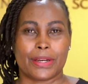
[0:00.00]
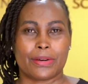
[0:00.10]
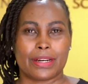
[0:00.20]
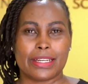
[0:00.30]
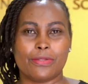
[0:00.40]
We
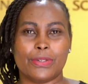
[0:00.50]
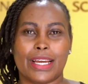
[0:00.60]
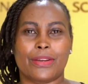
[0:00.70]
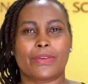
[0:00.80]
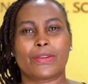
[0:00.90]
are grateful
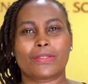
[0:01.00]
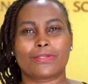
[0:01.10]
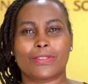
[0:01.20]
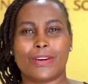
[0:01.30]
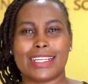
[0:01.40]
and we look
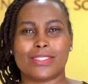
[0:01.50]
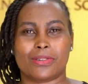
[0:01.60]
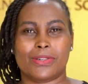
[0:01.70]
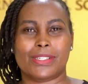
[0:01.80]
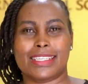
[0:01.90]
forward
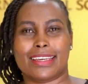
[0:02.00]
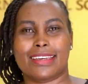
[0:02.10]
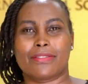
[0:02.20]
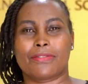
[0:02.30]
to hosting